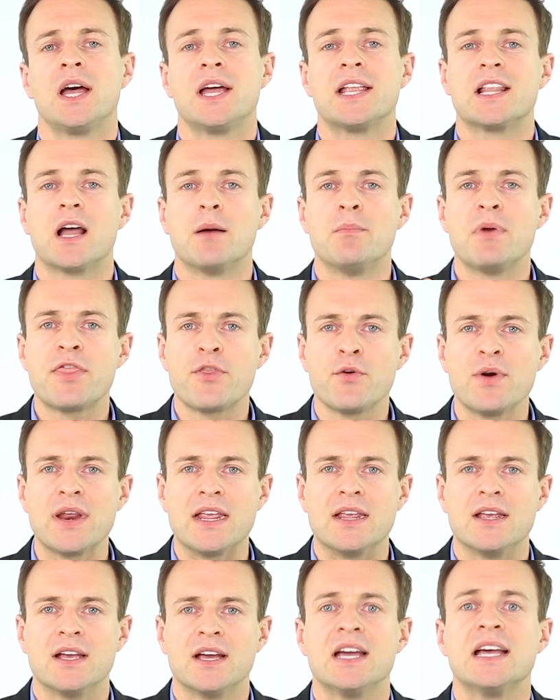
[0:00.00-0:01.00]
Number
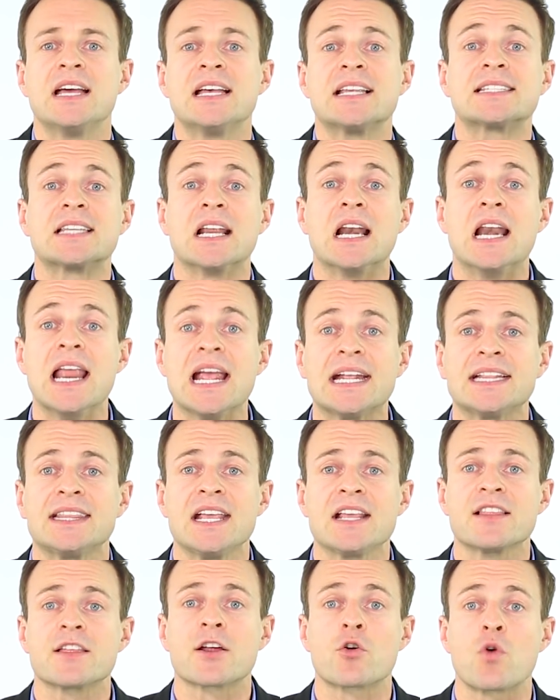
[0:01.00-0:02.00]
3,
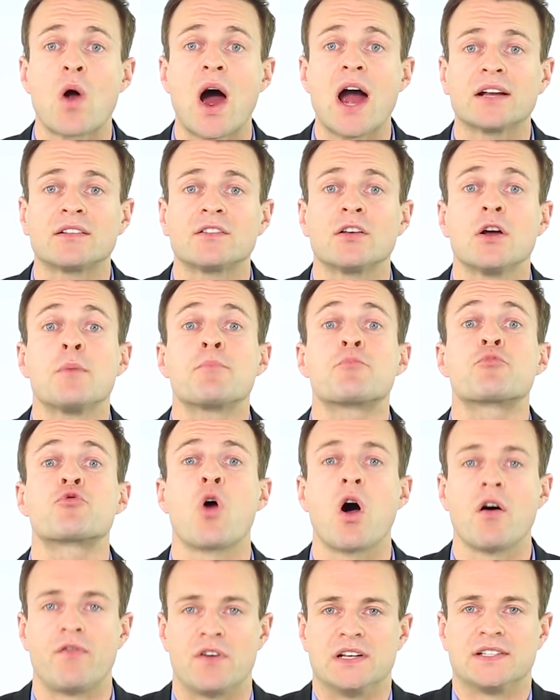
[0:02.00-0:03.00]
selecting the right
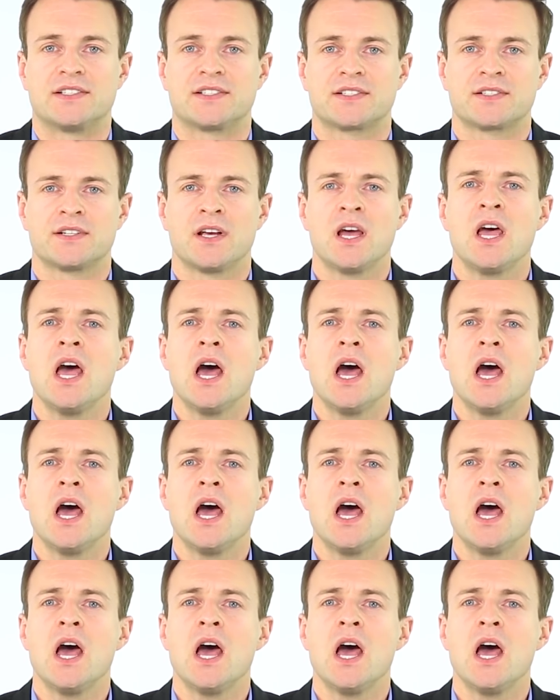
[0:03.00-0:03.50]
province.